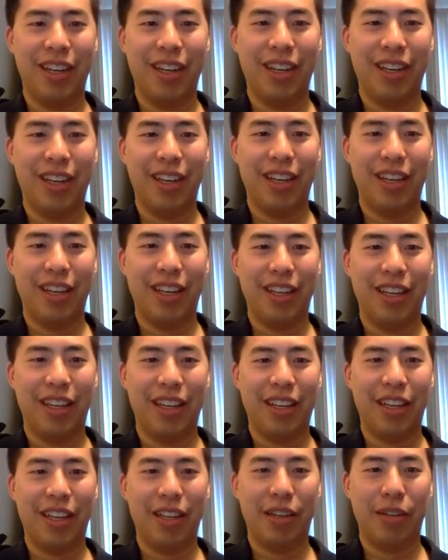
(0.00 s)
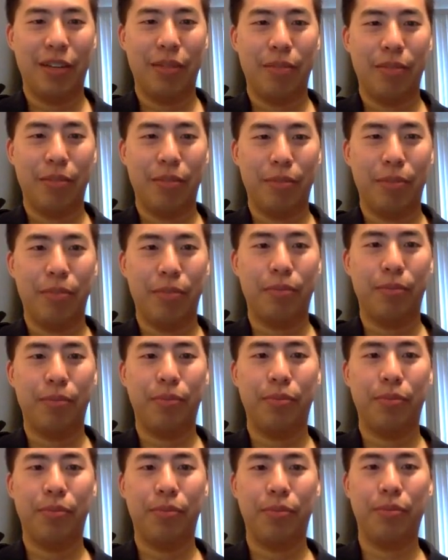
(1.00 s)

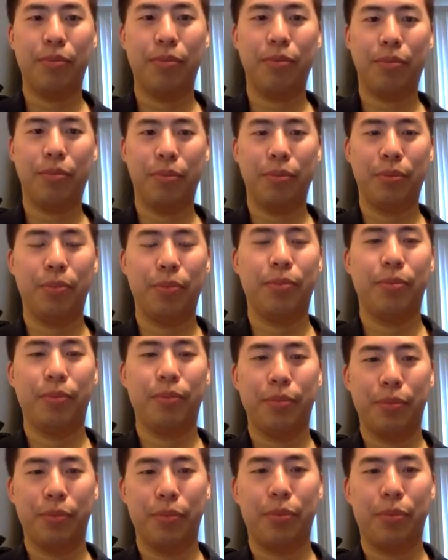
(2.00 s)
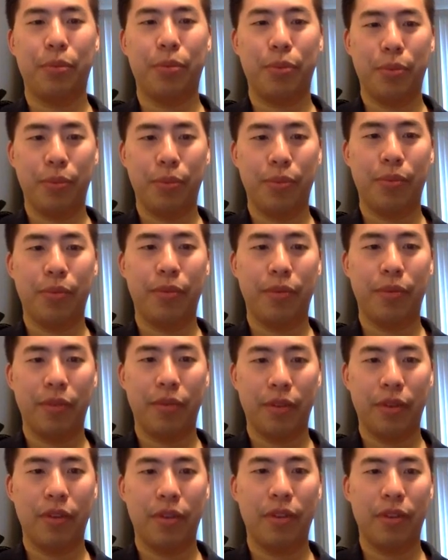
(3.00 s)

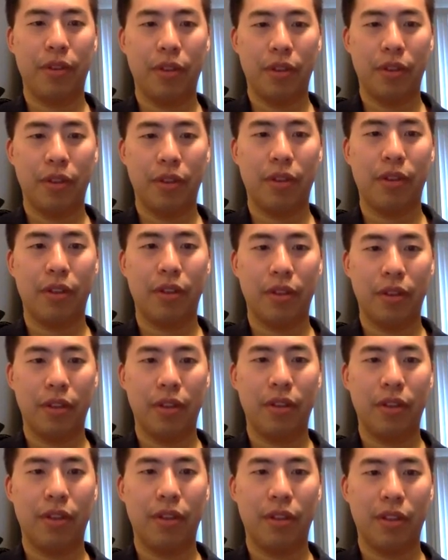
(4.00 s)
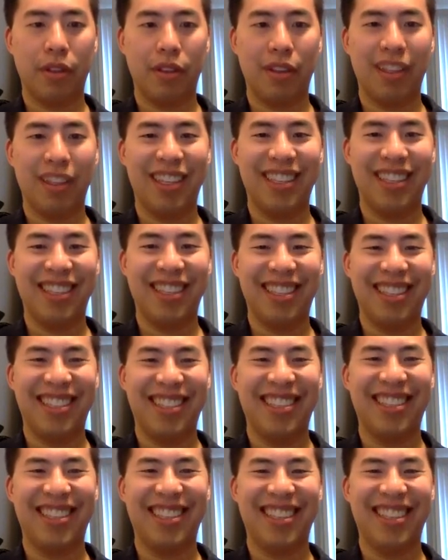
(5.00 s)

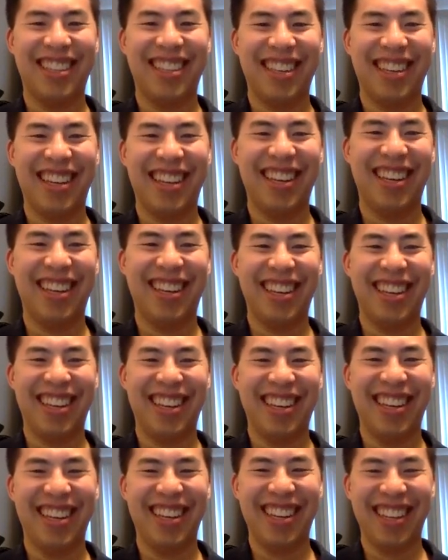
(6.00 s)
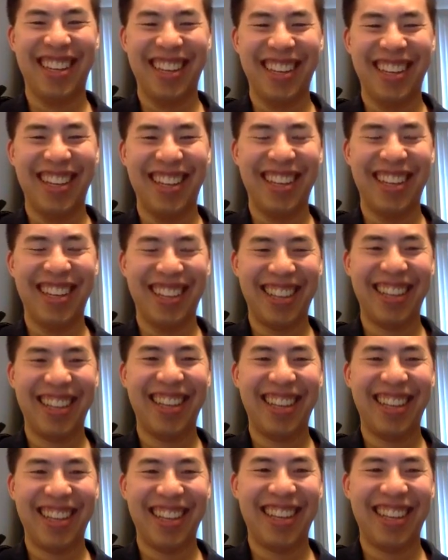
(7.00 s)
[no speech]